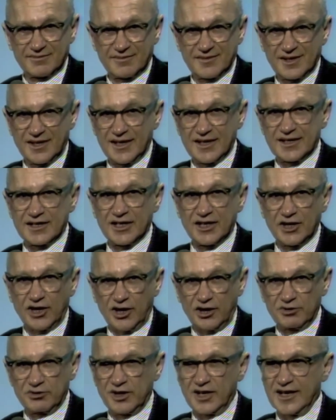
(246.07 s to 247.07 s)
It can
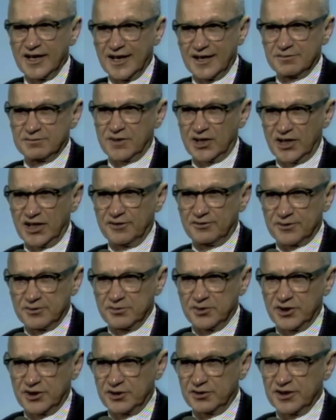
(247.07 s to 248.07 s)
only get money from
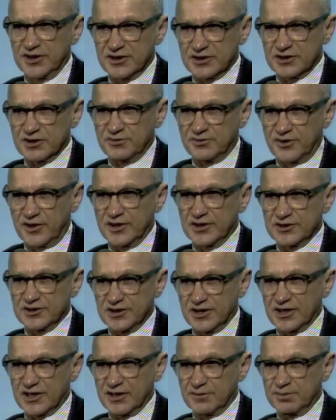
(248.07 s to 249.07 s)
you insofar as
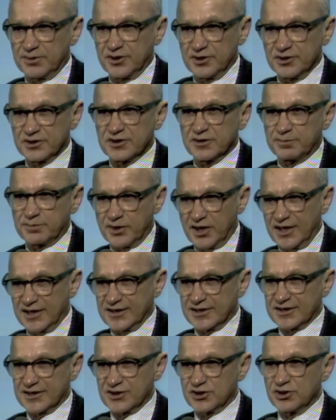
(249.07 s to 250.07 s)
it can produce a
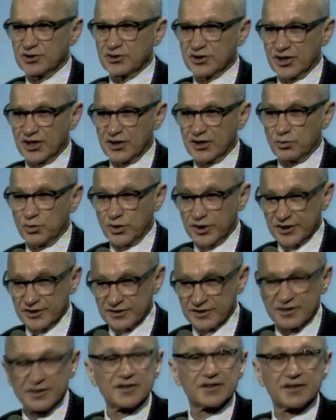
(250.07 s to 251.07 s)
product that you think
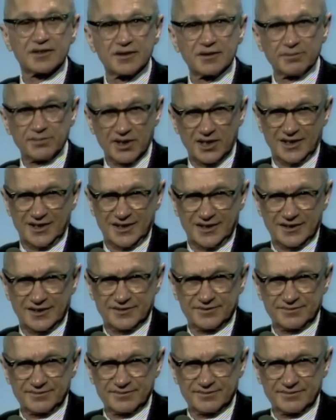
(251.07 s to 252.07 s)
worth buying.
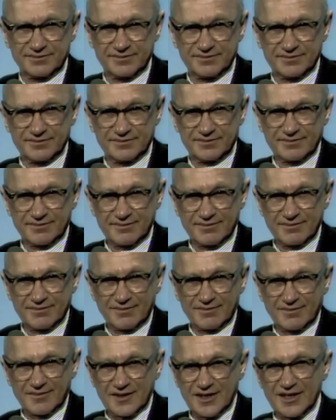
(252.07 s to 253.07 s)

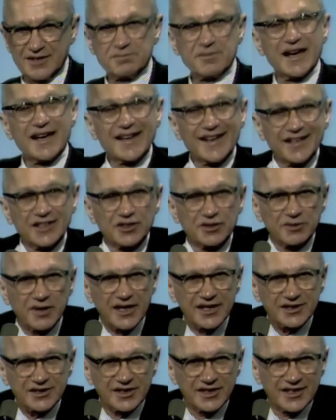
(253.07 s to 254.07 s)
It may
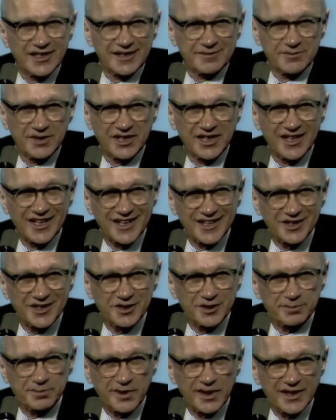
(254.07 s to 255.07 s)
indirectly get money out of
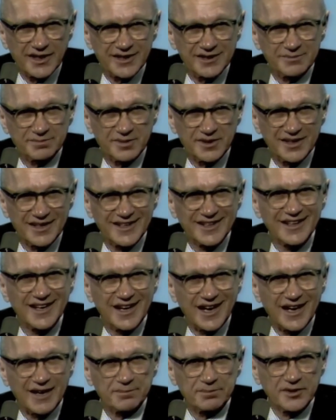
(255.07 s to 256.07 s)
your pocket by
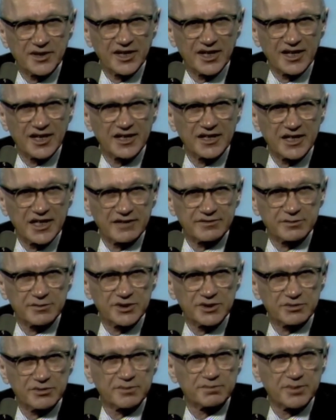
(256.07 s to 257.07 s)
operating on
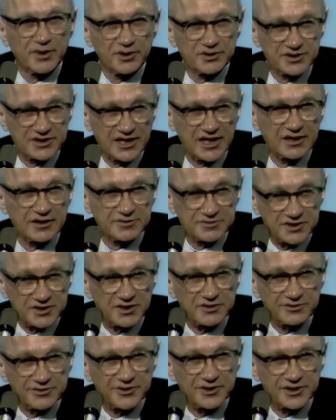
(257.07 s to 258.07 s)
government to impose tariffs
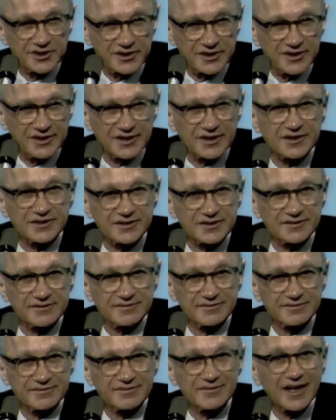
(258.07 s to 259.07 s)
on foreign cars.
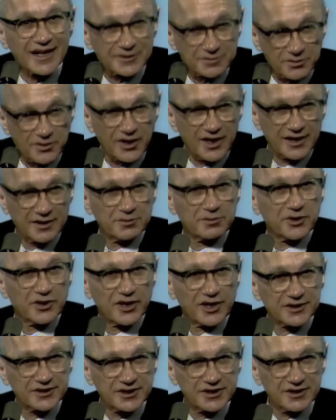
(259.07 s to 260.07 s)
That's why we
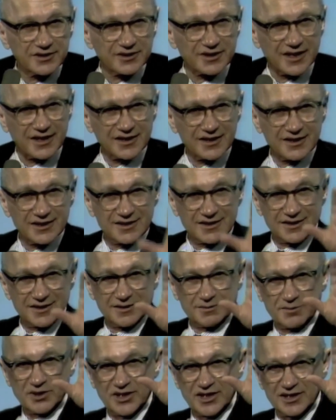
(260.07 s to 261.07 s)
oughtn't to do
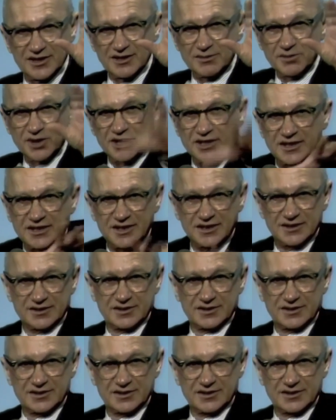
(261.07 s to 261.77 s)
that. But in the market,